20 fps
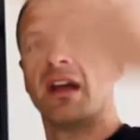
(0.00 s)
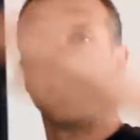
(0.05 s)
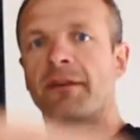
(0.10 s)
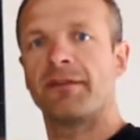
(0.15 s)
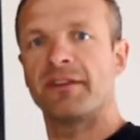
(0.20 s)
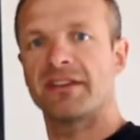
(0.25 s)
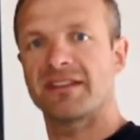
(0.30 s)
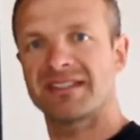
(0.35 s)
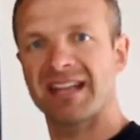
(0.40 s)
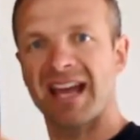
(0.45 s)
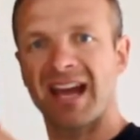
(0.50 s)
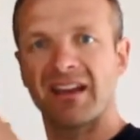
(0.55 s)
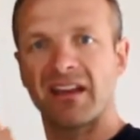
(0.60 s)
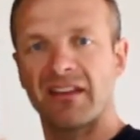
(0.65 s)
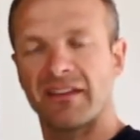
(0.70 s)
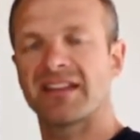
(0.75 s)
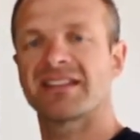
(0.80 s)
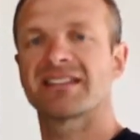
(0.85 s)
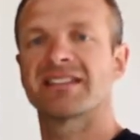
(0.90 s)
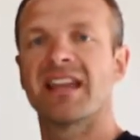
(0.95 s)
If it's down at
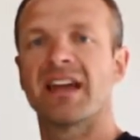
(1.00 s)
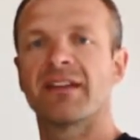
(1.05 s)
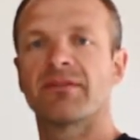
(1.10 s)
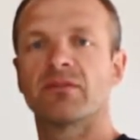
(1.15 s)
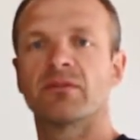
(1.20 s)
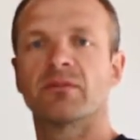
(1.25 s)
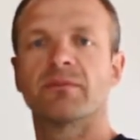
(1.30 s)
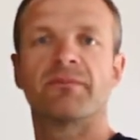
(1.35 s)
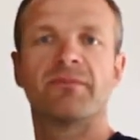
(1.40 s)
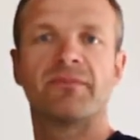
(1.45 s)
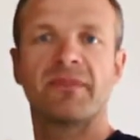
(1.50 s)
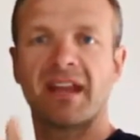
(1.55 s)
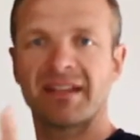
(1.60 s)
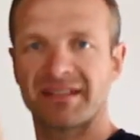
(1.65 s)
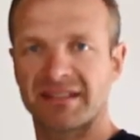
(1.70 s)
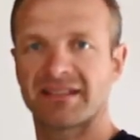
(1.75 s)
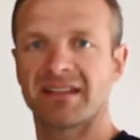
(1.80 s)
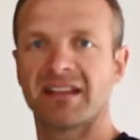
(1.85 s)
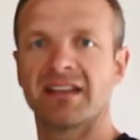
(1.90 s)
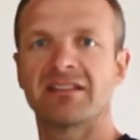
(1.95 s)
this level,
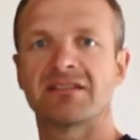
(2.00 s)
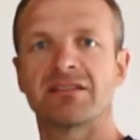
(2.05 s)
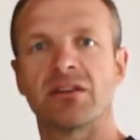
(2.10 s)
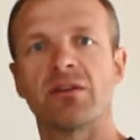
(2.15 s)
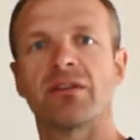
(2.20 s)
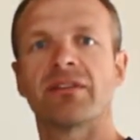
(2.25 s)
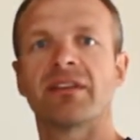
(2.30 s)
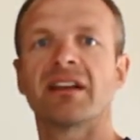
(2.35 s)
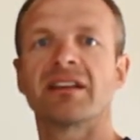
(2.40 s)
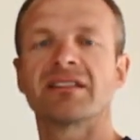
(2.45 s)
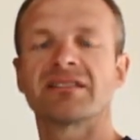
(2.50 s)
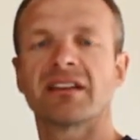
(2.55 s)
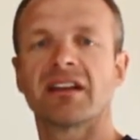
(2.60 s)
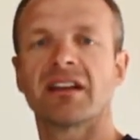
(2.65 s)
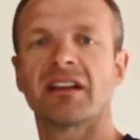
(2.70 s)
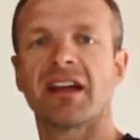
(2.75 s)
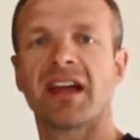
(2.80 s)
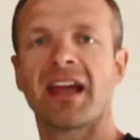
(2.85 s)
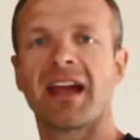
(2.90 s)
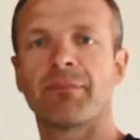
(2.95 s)
as I say, 2 things are
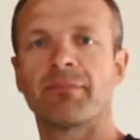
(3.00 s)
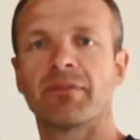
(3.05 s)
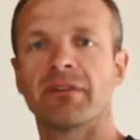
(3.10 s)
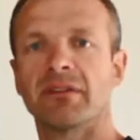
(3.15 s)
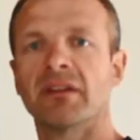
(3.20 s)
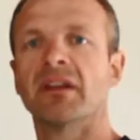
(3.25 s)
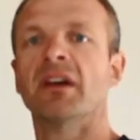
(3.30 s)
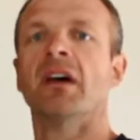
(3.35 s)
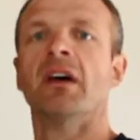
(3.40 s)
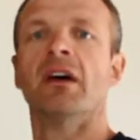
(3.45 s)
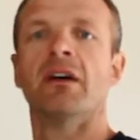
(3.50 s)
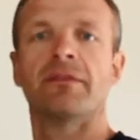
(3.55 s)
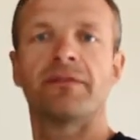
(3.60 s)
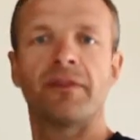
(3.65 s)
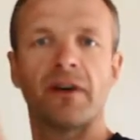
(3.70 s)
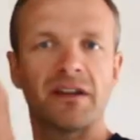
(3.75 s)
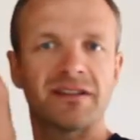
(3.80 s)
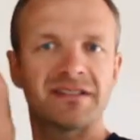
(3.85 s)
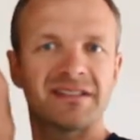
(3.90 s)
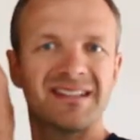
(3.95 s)
going to happen.
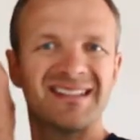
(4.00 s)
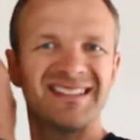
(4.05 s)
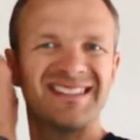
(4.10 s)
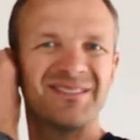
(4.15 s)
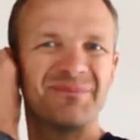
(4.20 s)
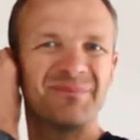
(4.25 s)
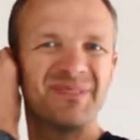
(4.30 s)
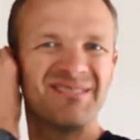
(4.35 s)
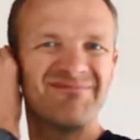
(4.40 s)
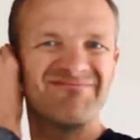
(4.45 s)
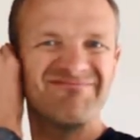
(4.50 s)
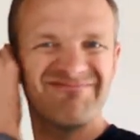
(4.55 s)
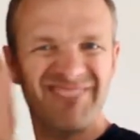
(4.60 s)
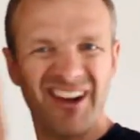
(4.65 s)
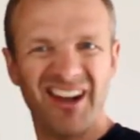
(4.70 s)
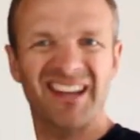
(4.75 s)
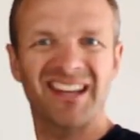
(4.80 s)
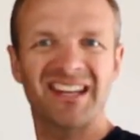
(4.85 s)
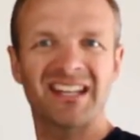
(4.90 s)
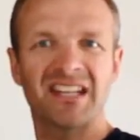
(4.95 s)
Firstly, you'll be
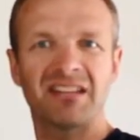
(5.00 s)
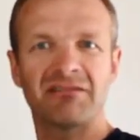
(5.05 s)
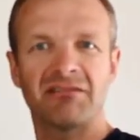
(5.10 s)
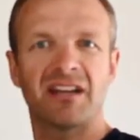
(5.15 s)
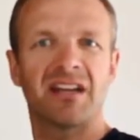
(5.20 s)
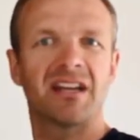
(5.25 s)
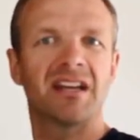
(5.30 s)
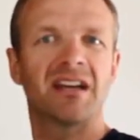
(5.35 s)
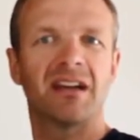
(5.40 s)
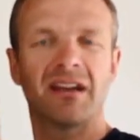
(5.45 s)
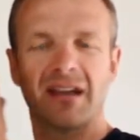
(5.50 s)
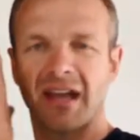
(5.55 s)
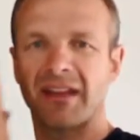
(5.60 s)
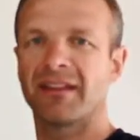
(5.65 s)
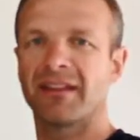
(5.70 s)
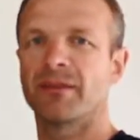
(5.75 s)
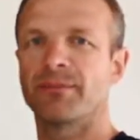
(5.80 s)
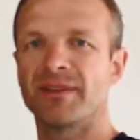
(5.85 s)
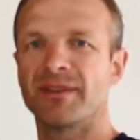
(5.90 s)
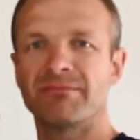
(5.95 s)
right in your ear
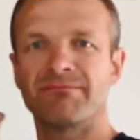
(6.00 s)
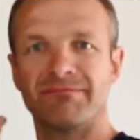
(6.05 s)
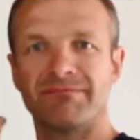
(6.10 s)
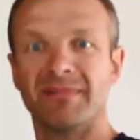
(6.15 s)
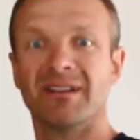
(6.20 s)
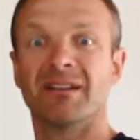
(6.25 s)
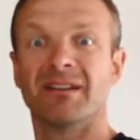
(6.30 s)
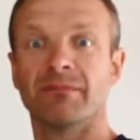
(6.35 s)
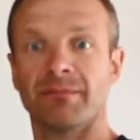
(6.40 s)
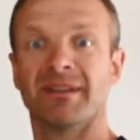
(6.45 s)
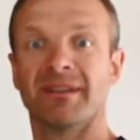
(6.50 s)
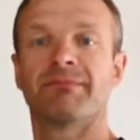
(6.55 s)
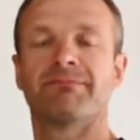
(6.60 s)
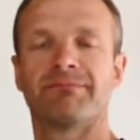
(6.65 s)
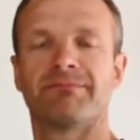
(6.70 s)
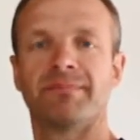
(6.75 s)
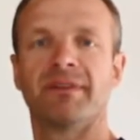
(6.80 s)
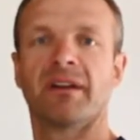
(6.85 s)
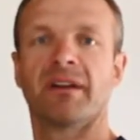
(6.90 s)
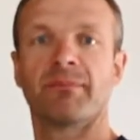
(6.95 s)
and it'll be
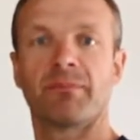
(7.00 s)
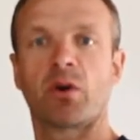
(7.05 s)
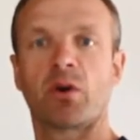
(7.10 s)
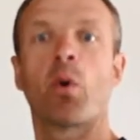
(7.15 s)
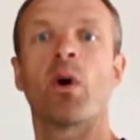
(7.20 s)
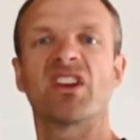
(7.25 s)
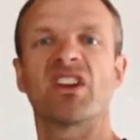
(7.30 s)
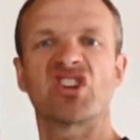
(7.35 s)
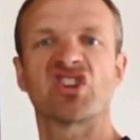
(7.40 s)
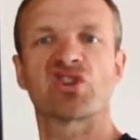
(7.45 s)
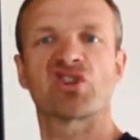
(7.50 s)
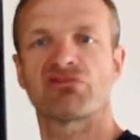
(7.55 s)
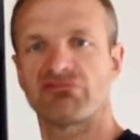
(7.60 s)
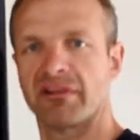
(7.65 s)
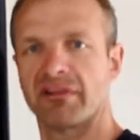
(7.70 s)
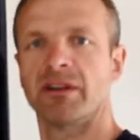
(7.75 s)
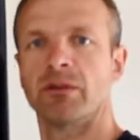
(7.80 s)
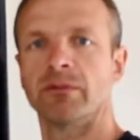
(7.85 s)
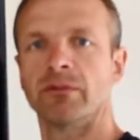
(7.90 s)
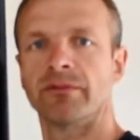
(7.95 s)
quite
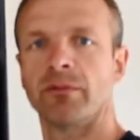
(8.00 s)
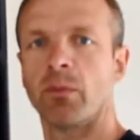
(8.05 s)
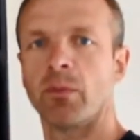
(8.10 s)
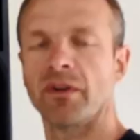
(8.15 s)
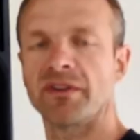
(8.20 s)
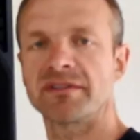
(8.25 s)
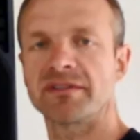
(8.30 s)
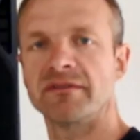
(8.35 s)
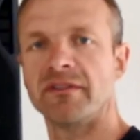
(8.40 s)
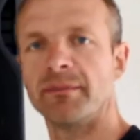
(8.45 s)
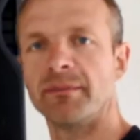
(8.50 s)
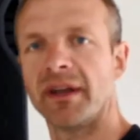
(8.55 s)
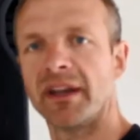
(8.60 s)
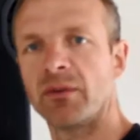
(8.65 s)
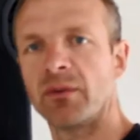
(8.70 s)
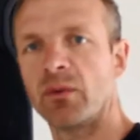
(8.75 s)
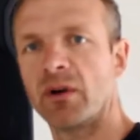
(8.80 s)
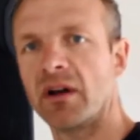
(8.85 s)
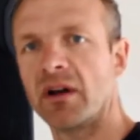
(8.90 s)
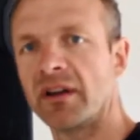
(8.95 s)
shrill, for want of a
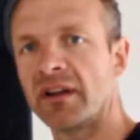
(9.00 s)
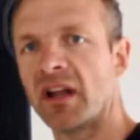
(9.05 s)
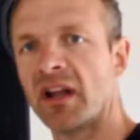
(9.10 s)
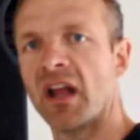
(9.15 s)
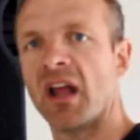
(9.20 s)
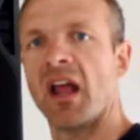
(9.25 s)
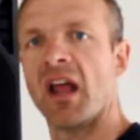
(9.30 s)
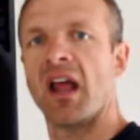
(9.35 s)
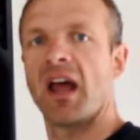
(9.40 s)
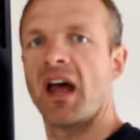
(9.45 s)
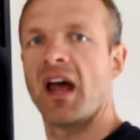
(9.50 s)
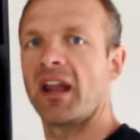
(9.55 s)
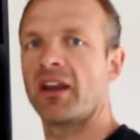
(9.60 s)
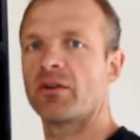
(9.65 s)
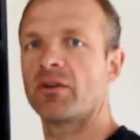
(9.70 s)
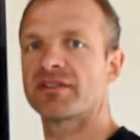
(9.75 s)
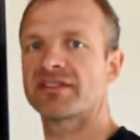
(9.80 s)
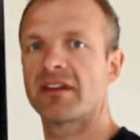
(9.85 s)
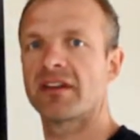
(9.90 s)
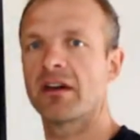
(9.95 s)
better word, and
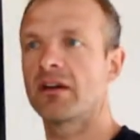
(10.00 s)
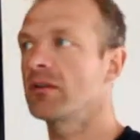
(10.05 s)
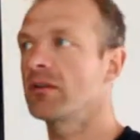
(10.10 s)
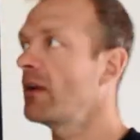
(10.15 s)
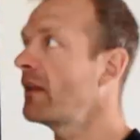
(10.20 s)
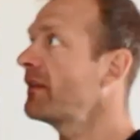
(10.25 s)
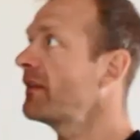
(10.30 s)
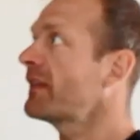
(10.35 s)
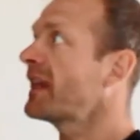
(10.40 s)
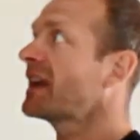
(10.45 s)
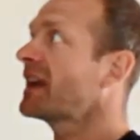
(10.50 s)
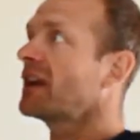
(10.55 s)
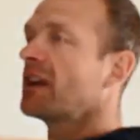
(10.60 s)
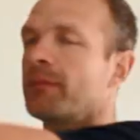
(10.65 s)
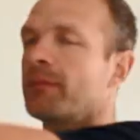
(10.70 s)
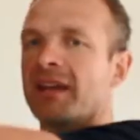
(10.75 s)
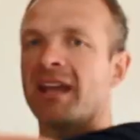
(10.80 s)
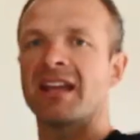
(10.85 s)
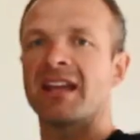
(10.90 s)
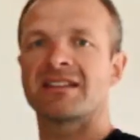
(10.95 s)
also they're going
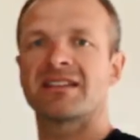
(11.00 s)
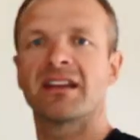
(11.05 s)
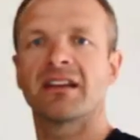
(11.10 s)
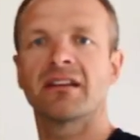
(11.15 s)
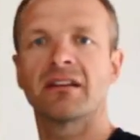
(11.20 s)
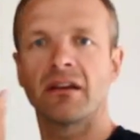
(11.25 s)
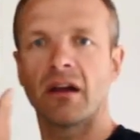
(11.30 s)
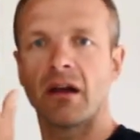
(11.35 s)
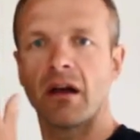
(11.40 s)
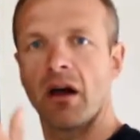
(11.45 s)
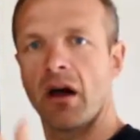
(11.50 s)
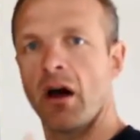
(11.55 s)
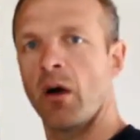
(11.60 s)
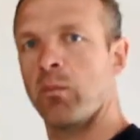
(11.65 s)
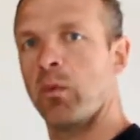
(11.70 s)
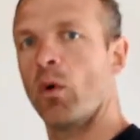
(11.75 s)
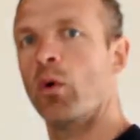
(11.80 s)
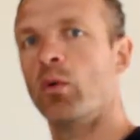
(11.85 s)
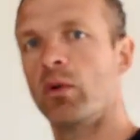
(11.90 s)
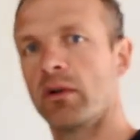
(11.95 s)
to be hitting a
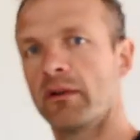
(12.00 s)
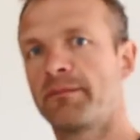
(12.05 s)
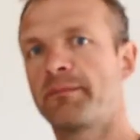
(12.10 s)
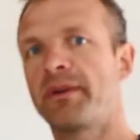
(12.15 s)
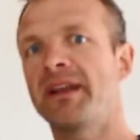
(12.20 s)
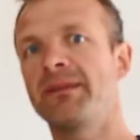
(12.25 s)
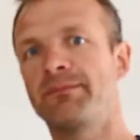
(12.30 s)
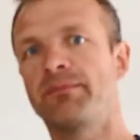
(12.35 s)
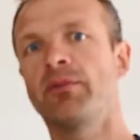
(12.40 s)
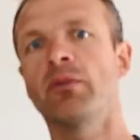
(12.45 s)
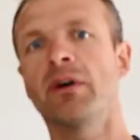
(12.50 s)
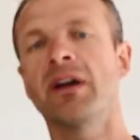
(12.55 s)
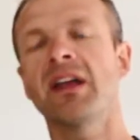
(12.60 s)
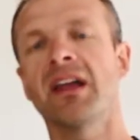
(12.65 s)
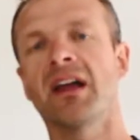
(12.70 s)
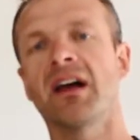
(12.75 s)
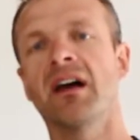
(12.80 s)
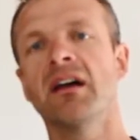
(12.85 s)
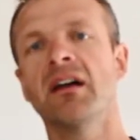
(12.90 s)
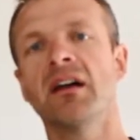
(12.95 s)
wall of people
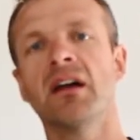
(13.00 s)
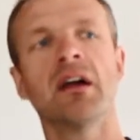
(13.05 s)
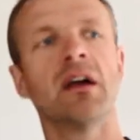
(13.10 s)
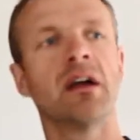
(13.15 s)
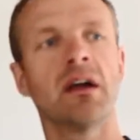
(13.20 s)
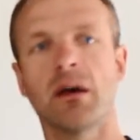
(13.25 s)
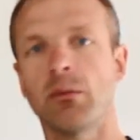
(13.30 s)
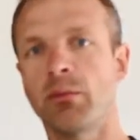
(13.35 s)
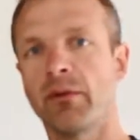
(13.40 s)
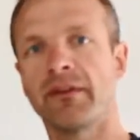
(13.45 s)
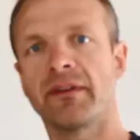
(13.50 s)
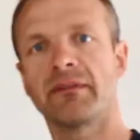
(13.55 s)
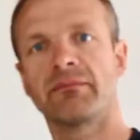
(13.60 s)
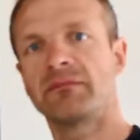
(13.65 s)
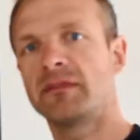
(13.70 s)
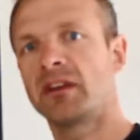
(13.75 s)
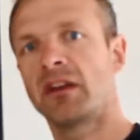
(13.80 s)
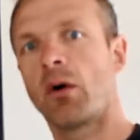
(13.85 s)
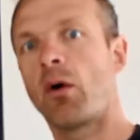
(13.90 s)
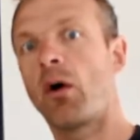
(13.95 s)
here
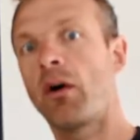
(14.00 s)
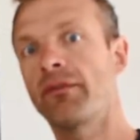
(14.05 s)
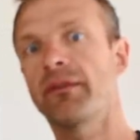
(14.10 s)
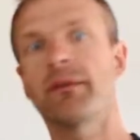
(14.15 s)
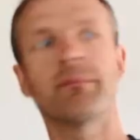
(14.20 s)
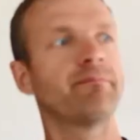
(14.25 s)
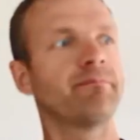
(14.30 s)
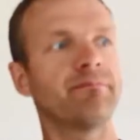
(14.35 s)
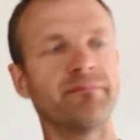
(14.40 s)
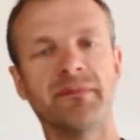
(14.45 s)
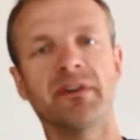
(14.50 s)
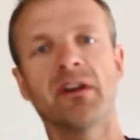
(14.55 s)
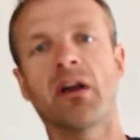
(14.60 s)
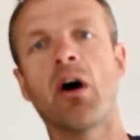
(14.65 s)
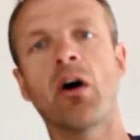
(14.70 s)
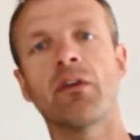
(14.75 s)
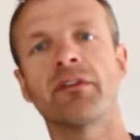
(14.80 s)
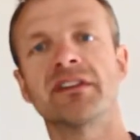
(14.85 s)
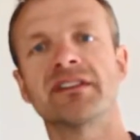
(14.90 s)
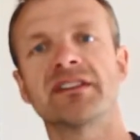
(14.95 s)
within
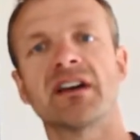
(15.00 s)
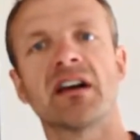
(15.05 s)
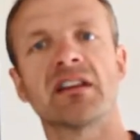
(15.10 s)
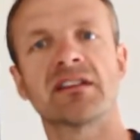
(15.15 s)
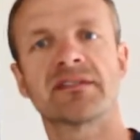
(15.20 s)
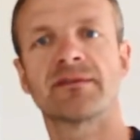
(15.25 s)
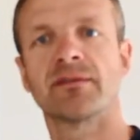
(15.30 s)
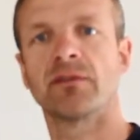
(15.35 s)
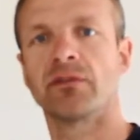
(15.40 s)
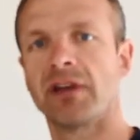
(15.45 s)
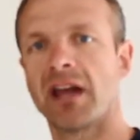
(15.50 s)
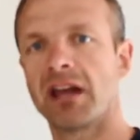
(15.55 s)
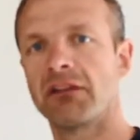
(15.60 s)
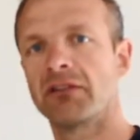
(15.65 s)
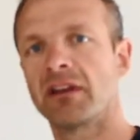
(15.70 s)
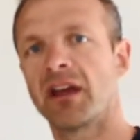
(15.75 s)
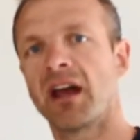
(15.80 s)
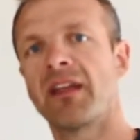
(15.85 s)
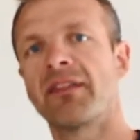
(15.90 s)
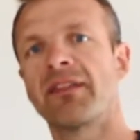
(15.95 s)
on the dance floor
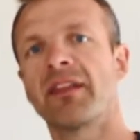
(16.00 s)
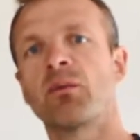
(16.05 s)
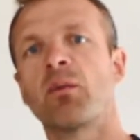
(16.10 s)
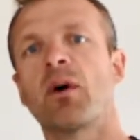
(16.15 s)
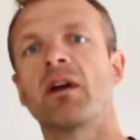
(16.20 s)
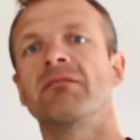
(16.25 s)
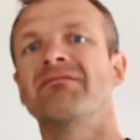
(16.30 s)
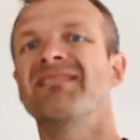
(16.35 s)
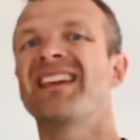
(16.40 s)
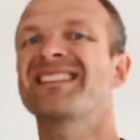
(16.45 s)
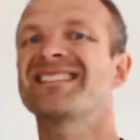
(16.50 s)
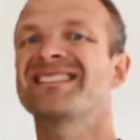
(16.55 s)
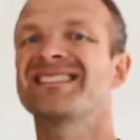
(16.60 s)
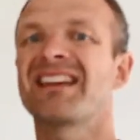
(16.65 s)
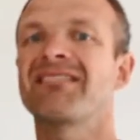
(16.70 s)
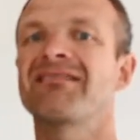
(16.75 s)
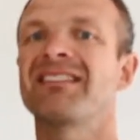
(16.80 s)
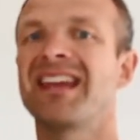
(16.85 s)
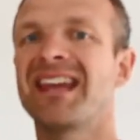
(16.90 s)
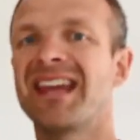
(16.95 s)
area, and they won't
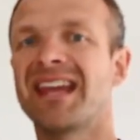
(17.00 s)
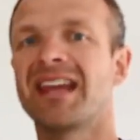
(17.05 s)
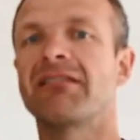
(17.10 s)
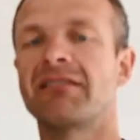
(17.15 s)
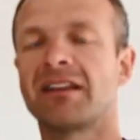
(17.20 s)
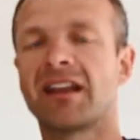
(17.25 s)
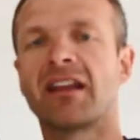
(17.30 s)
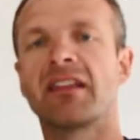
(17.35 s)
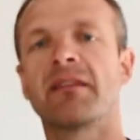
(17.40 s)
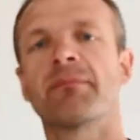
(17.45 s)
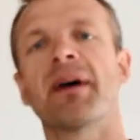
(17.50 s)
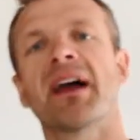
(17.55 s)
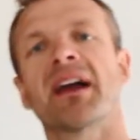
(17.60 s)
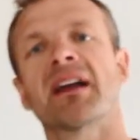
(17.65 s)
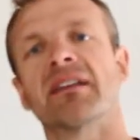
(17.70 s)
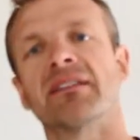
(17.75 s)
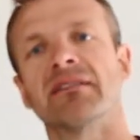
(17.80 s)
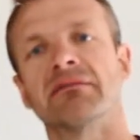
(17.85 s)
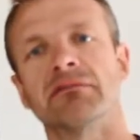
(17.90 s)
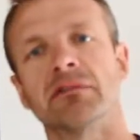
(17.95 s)
necessarily hear it at the
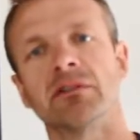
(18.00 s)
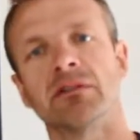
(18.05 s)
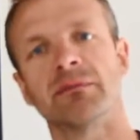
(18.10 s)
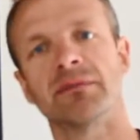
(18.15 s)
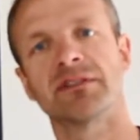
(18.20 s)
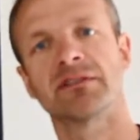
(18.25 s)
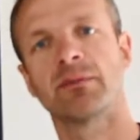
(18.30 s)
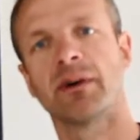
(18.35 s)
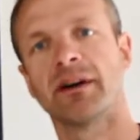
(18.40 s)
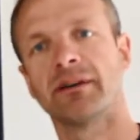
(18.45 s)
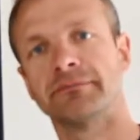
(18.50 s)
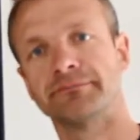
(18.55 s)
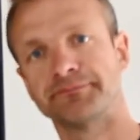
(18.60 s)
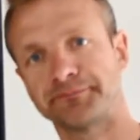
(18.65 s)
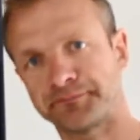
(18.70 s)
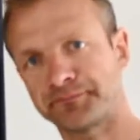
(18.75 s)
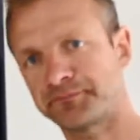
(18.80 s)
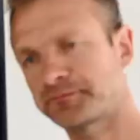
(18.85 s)
back of the room as well.